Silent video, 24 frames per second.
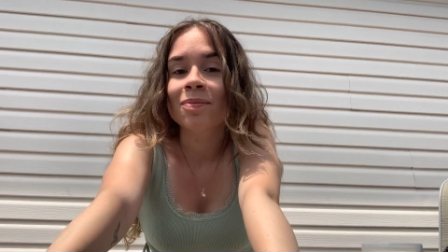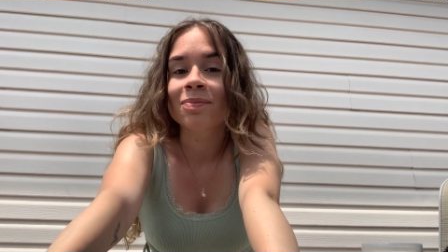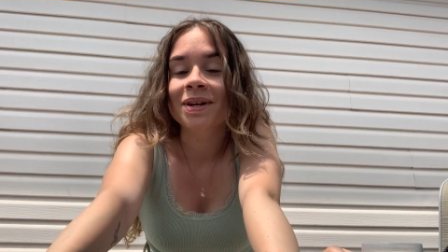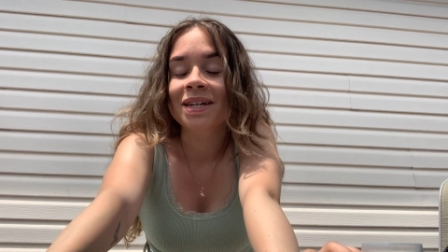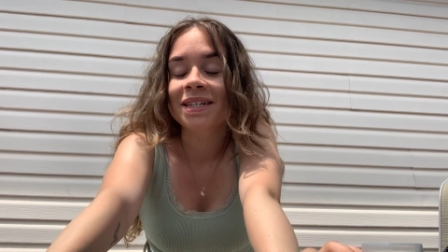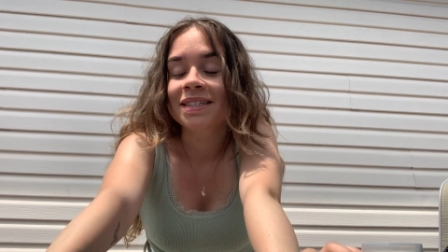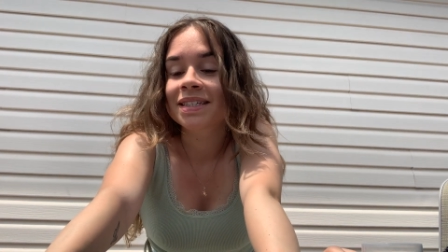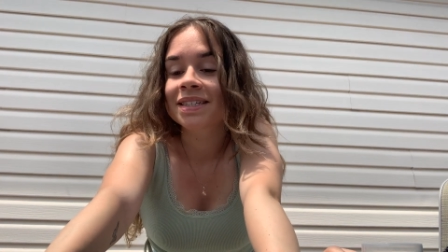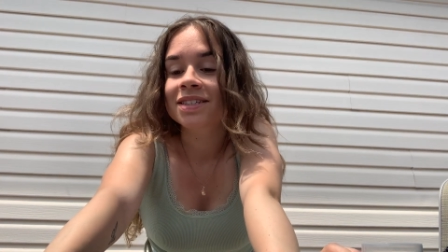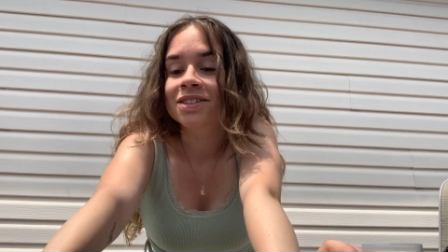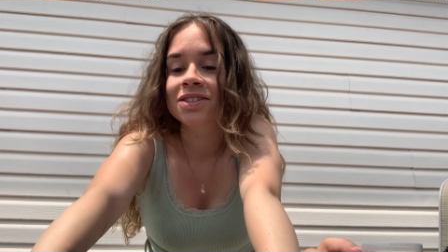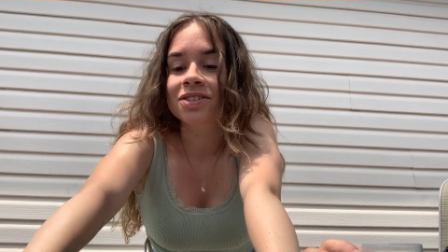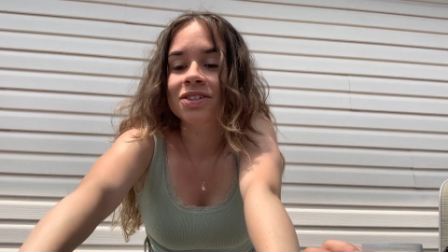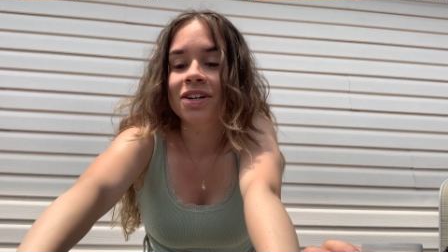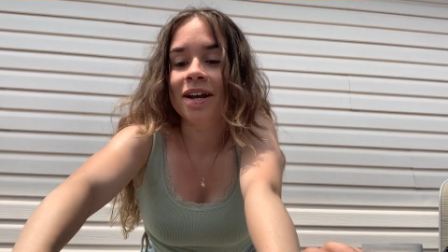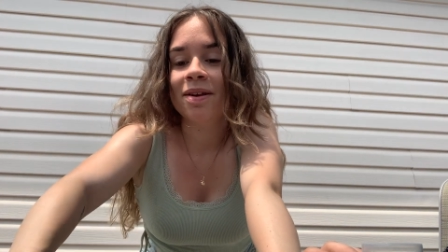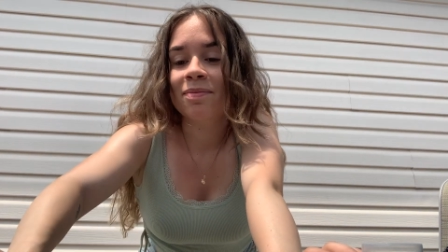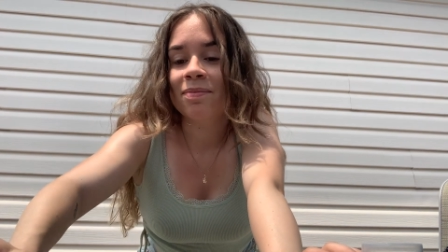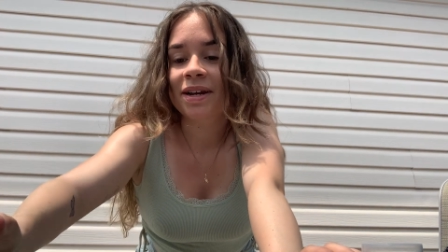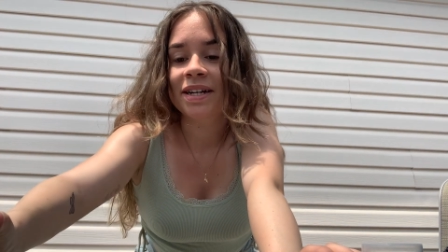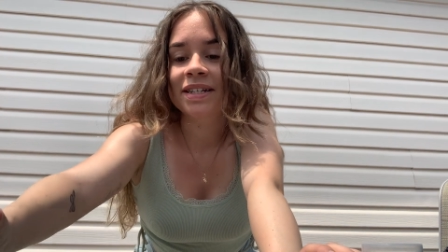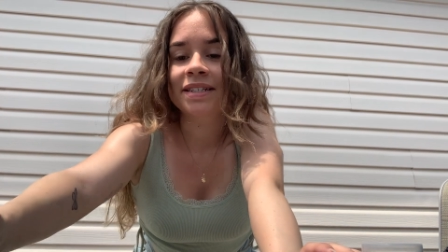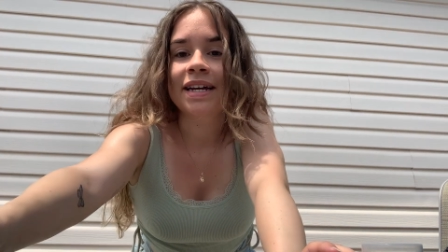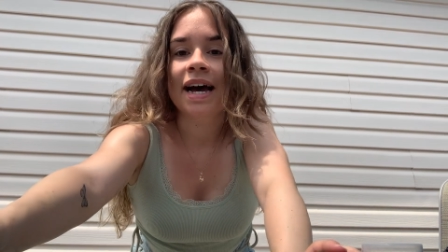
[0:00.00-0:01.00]
my sister, and
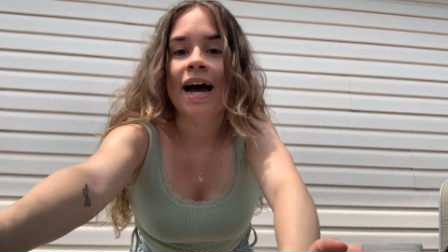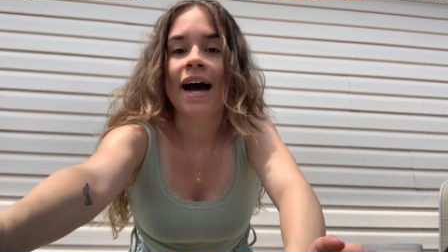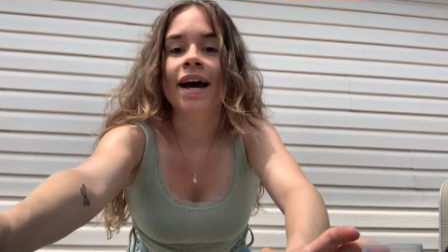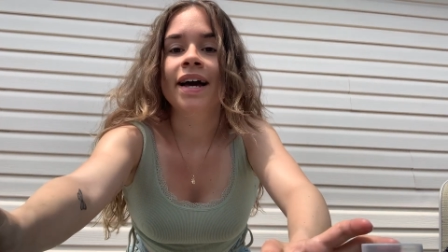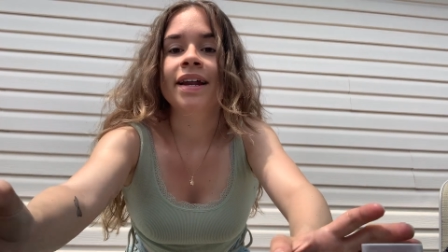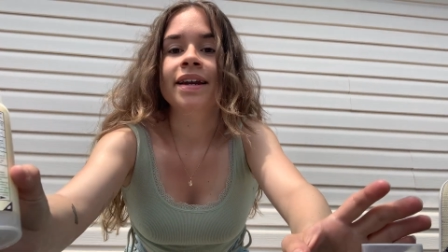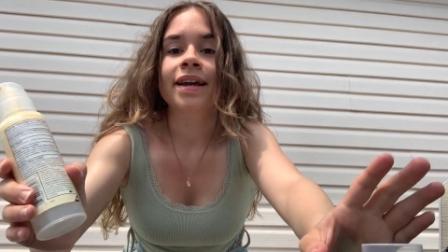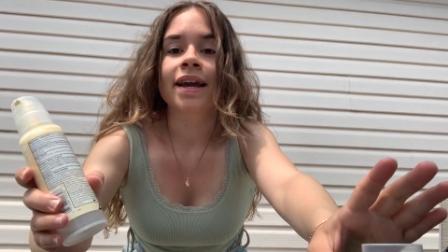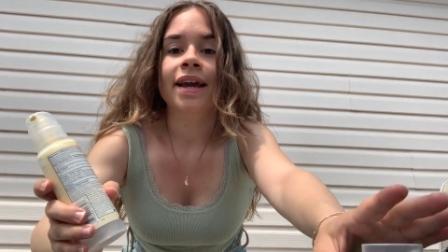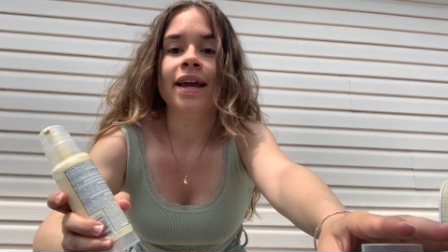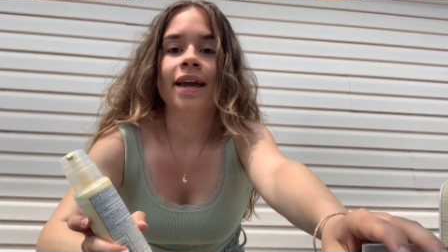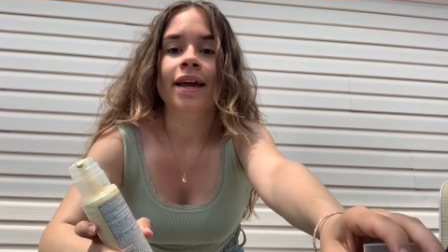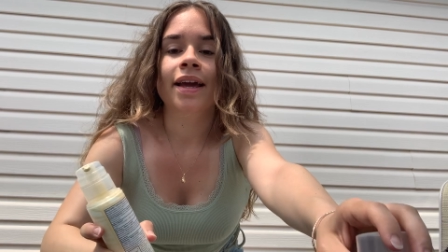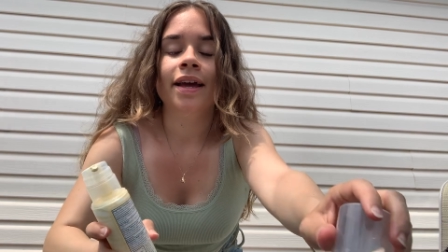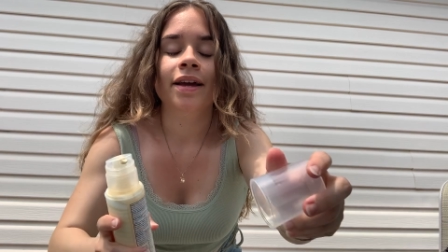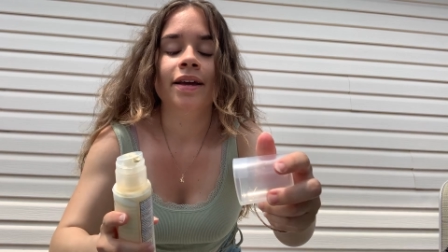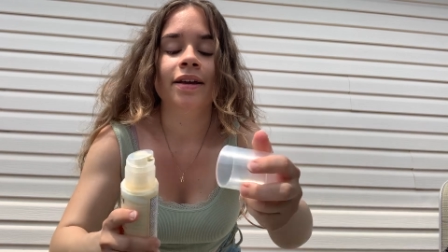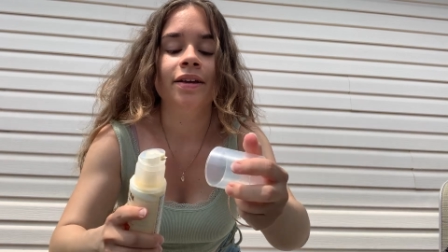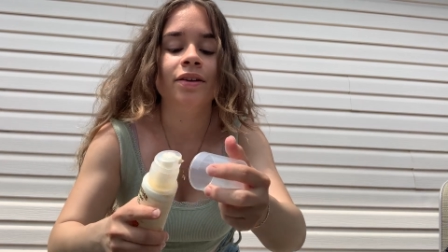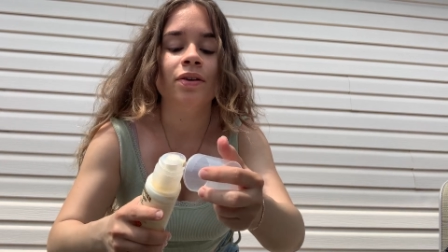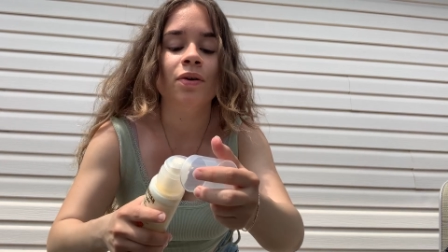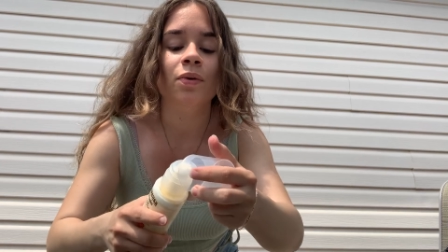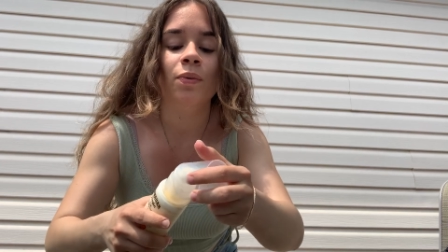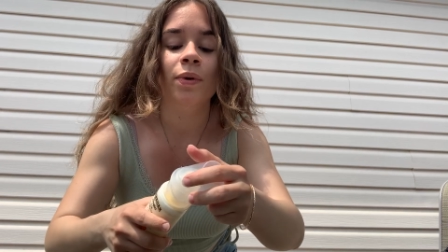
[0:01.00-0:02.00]
my dad,
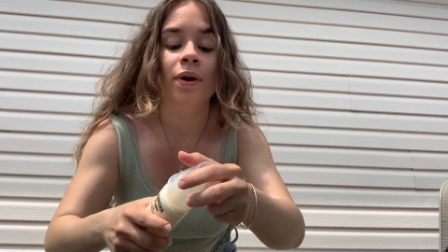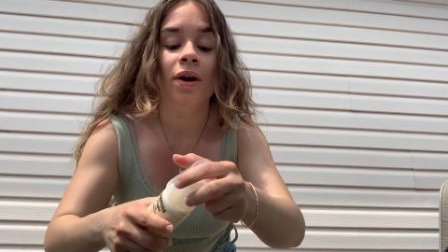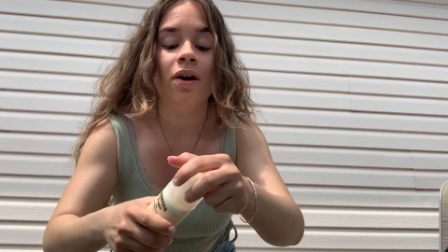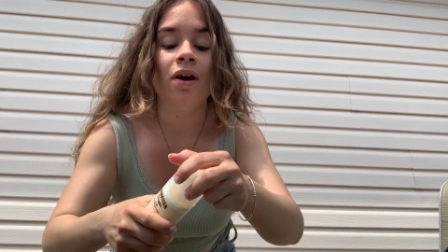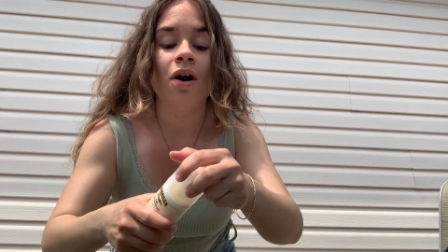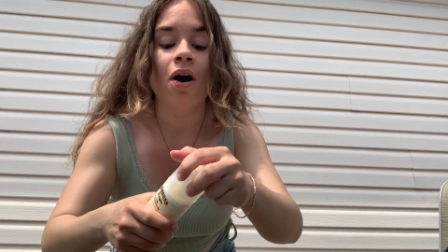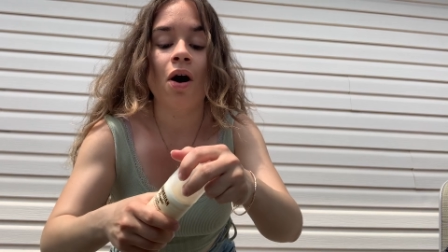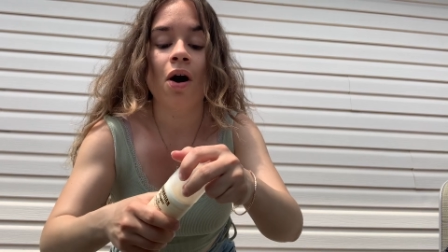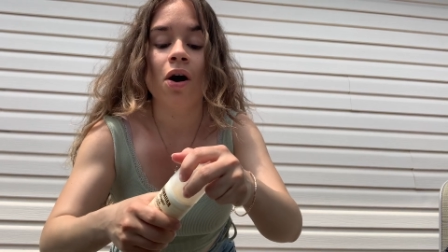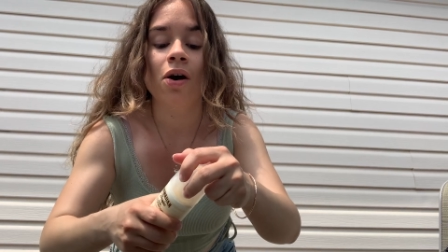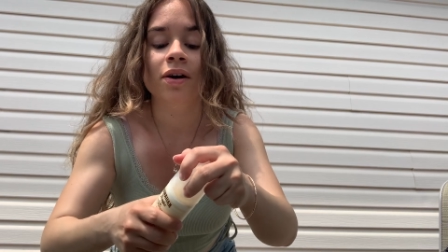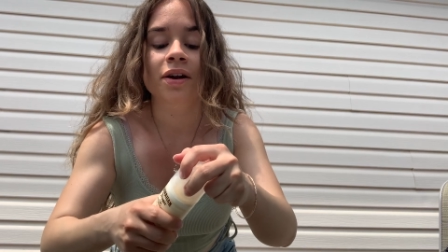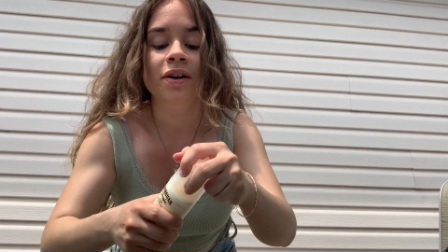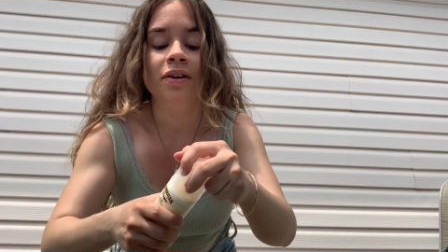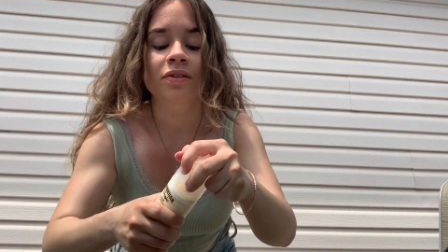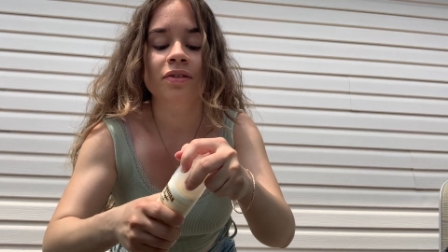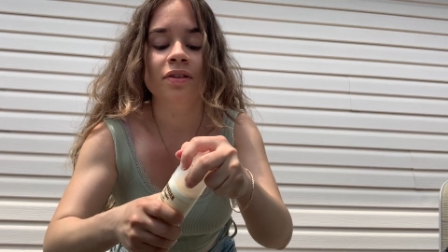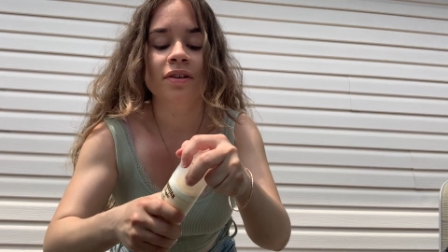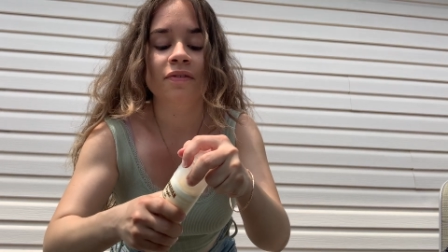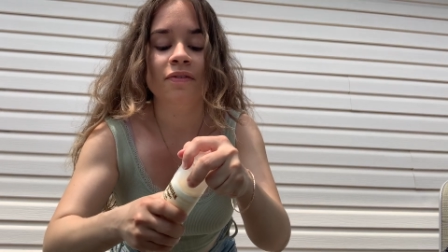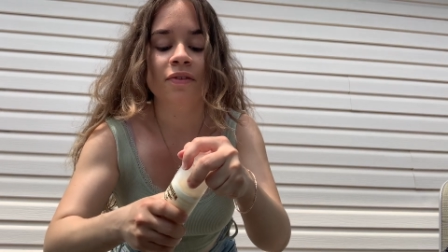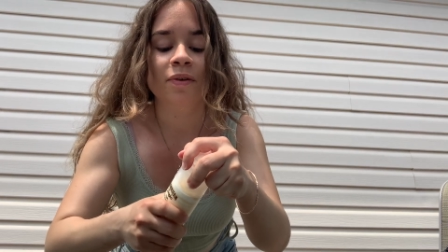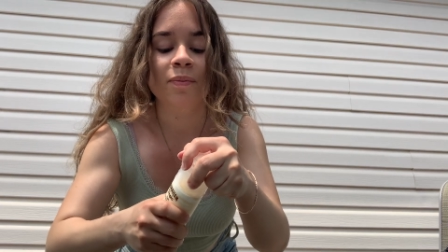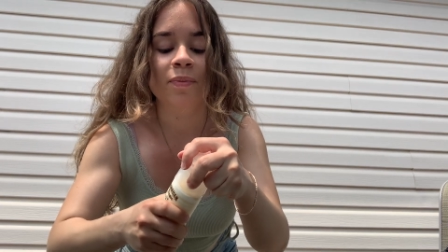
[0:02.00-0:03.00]
and we are all gonna
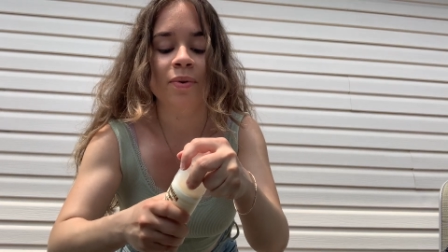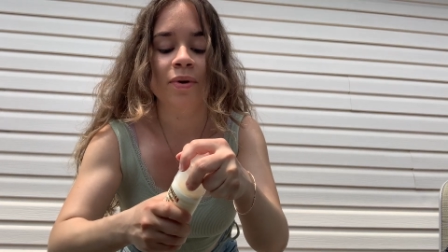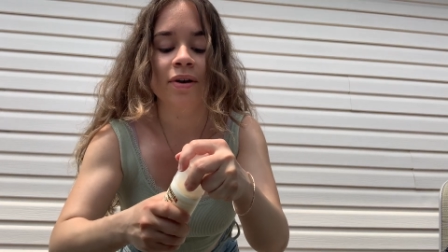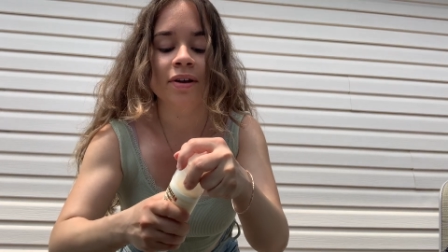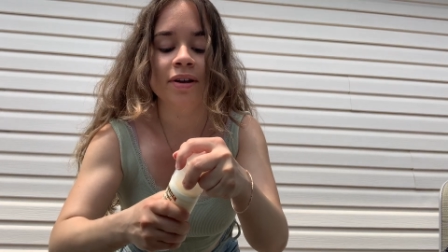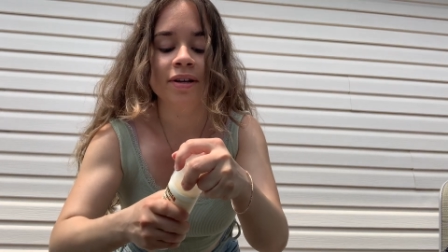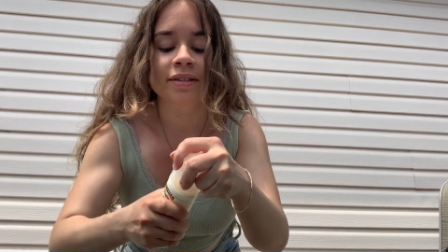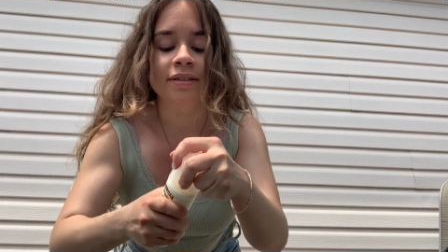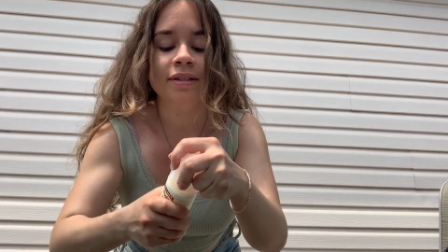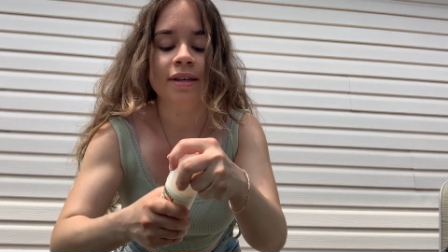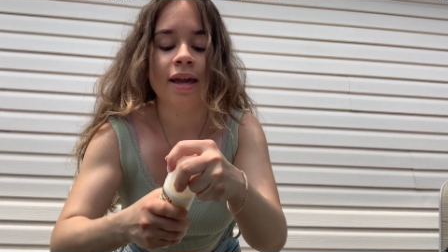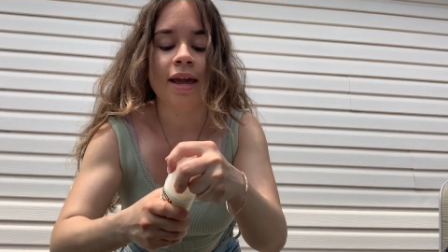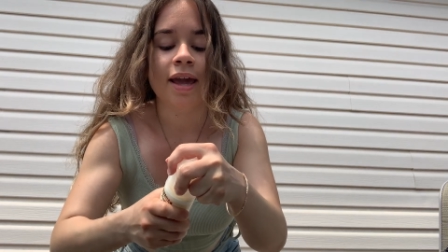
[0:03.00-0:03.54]
look for books,